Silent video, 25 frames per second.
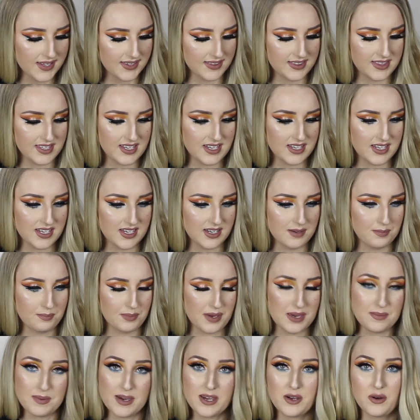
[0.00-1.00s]
The
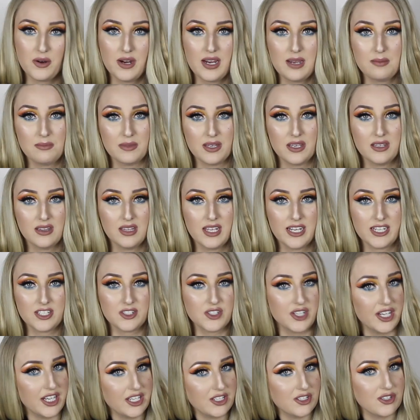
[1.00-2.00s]
B B cream that like
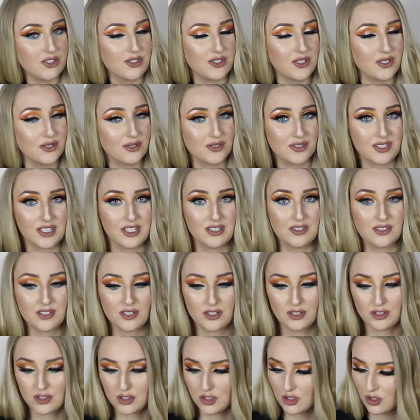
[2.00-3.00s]
changes to your skin
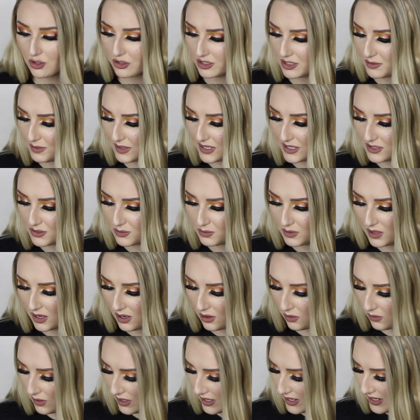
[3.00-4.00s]
tone shocked me as
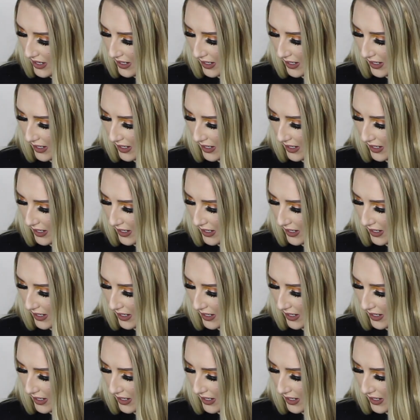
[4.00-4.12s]
well.